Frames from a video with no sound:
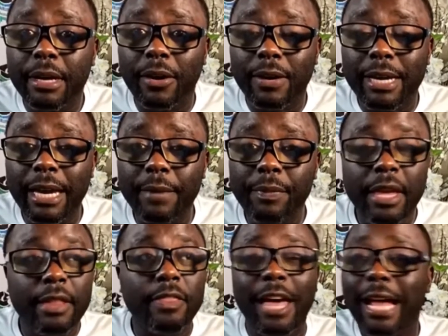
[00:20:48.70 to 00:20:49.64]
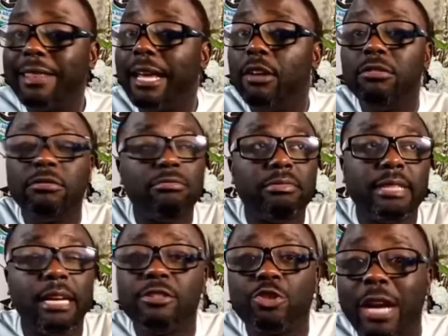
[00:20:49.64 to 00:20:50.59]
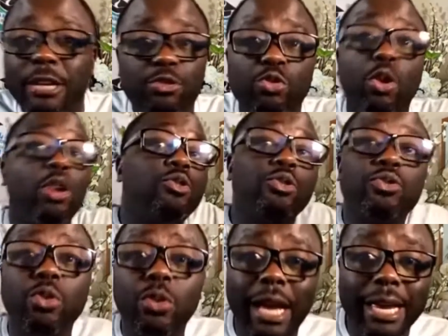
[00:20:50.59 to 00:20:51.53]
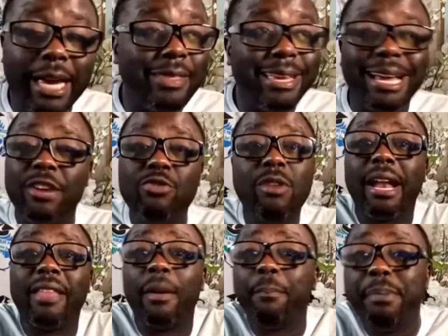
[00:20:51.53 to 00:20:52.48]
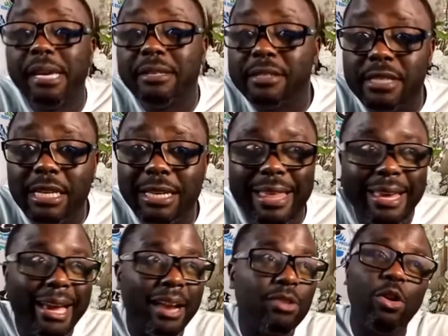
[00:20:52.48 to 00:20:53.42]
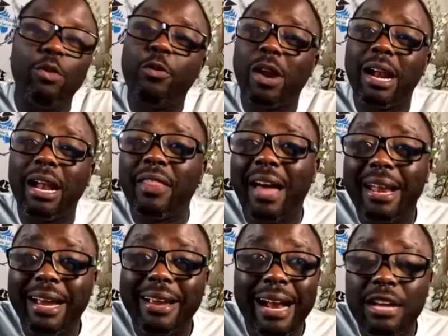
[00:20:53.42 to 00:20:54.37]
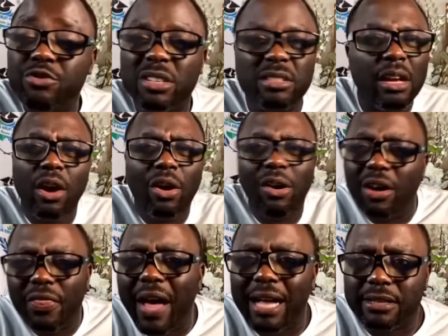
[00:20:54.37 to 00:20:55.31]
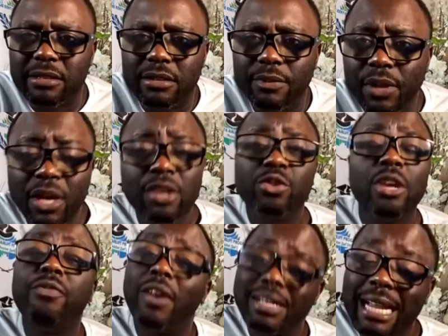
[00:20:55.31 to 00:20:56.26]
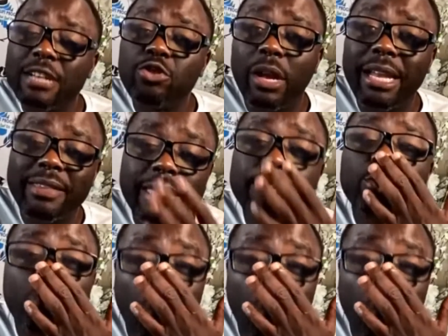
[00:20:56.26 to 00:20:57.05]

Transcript: okay, then they'll try to go to school again. They can do another PhD. They can go for another undergraduate. All that. So in fact, actually, there's